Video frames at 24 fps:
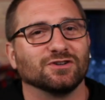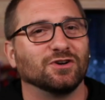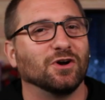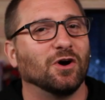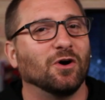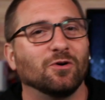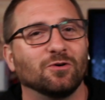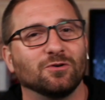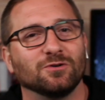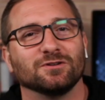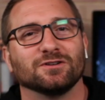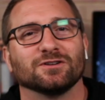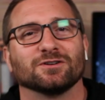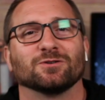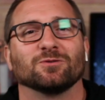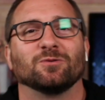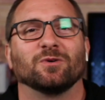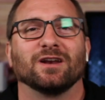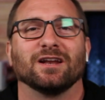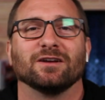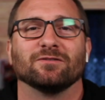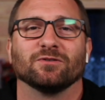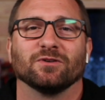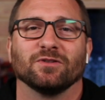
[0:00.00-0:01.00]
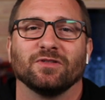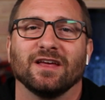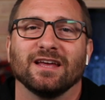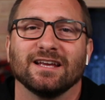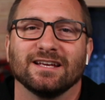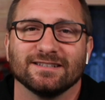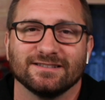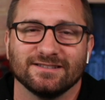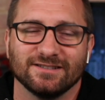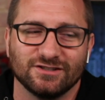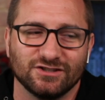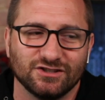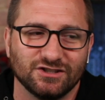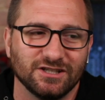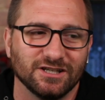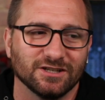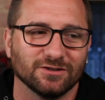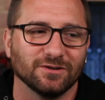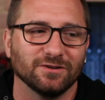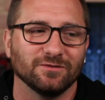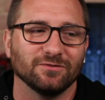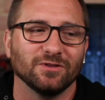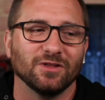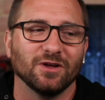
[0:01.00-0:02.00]
a goal or whatever, they get to
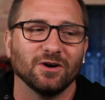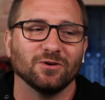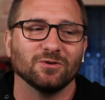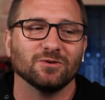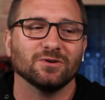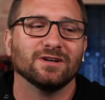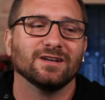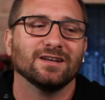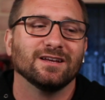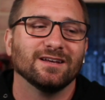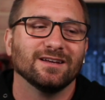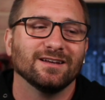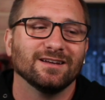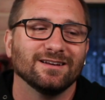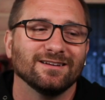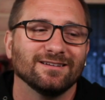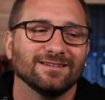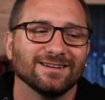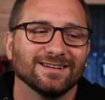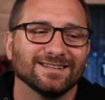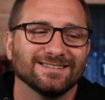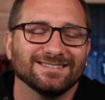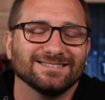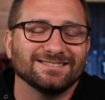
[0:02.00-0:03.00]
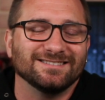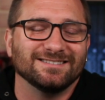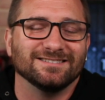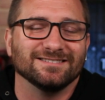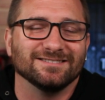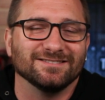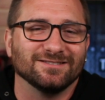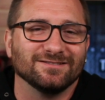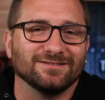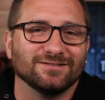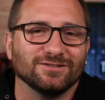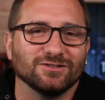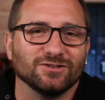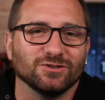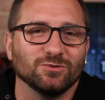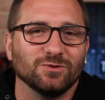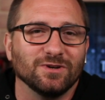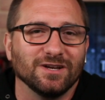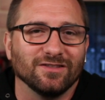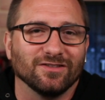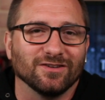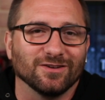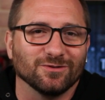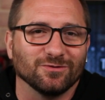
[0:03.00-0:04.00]
cheer, even though it doesn't do
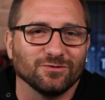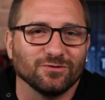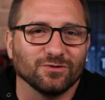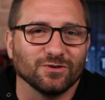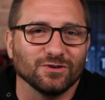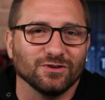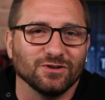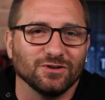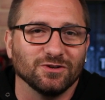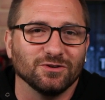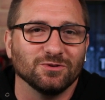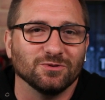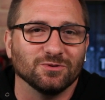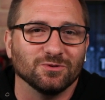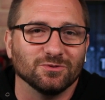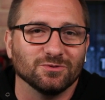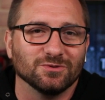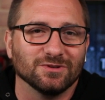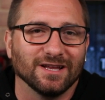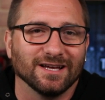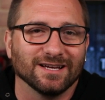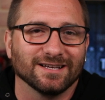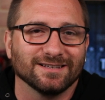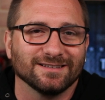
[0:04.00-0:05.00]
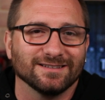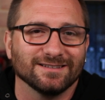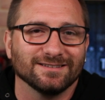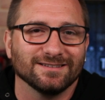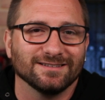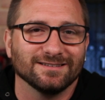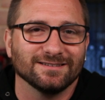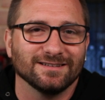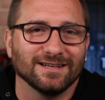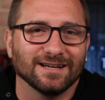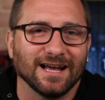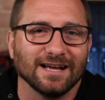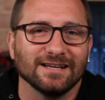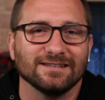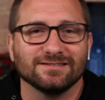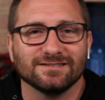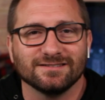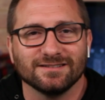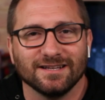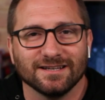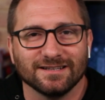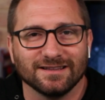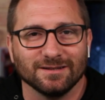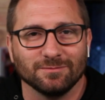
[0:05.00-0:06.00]
anything for you. Like, like I
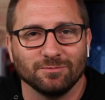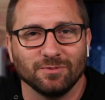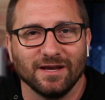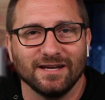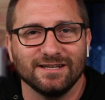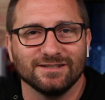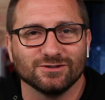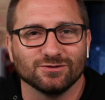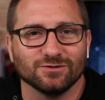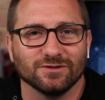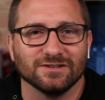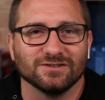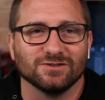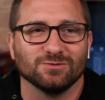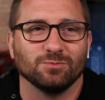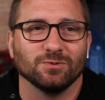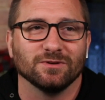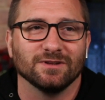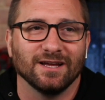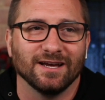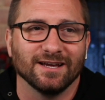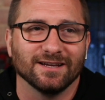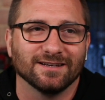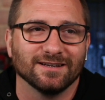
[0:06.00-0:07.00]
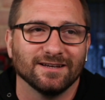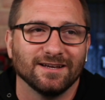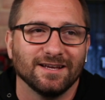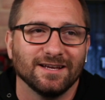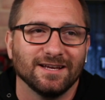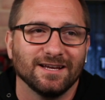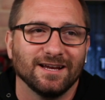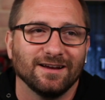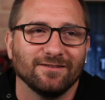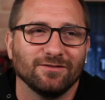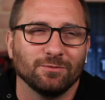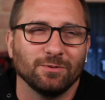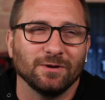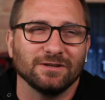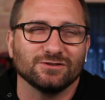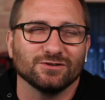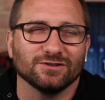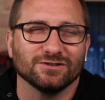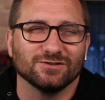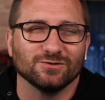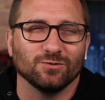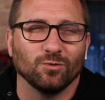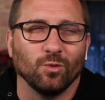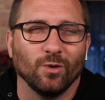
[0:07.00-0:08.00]
used to like the Patriots, but like if the
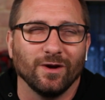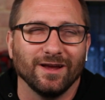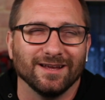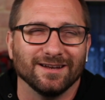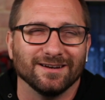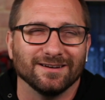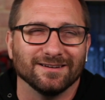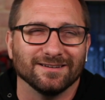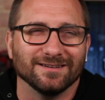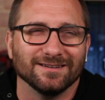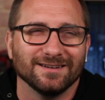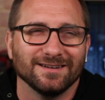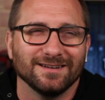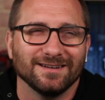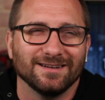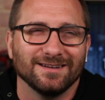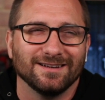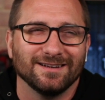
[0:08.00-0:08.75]
Patriots win,